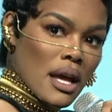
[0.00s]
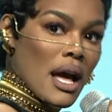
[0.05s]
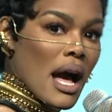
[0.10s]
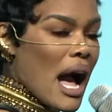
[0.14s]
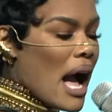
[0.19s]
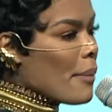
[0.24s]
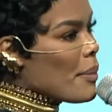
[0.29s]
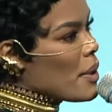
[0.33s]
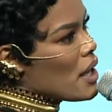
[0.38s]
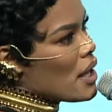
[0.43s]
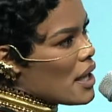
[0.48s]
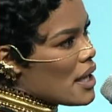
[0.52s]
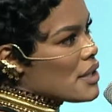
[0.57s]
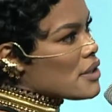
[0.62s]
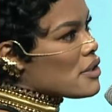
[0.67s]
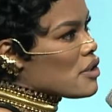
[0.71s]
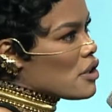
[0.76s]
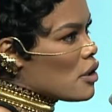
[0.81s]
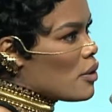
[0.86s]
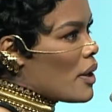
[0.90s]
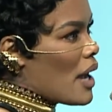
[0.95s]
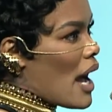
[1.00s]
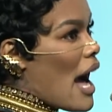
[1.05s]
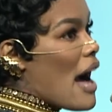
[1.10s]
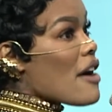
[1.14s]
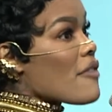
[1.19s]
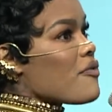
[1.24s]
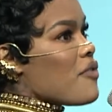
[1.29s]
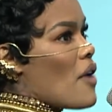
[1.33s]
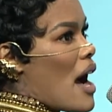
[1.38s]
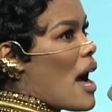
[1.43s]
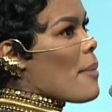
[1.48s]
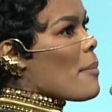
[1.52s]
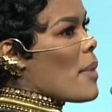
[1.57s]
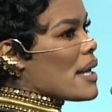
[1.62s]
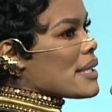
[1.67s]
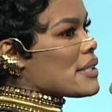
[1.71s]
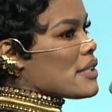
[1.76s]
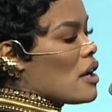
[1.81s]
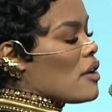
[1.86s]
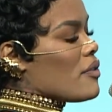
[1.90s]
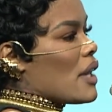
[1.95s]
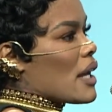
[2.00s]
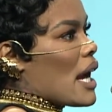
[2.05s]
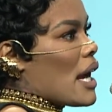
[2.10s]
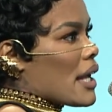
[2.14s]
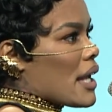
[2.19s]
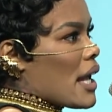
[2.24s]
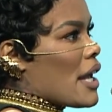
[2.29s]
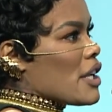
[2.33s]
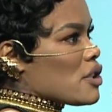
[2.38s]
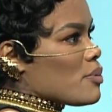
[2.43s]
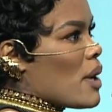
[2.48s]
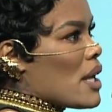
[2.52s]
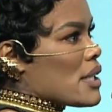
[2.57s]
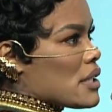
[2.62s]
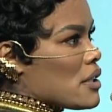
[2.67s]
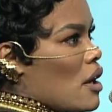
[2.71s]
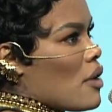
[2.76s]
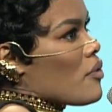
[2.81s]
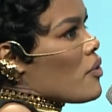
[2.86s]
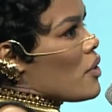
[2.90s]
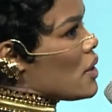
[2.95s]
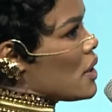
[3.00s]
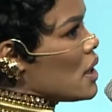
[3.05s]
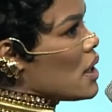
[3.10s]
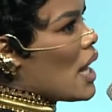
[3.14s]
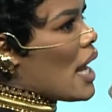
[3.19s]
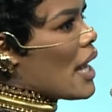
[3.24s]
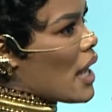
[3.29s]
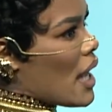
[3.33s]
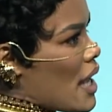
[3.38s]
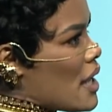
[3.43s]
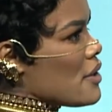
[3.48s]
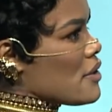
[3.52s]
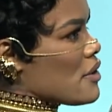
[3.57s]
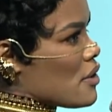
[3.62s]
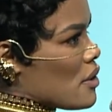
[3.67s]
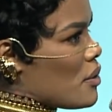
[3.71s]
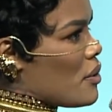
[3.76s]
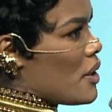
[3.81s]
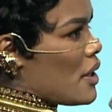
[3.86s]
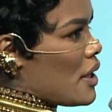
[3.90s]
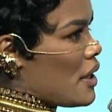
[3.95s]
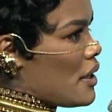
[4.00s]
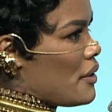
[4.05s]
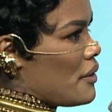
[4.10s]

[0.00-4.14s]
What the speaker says: I be into it. I find myself, like, I catch myself really, like, into it.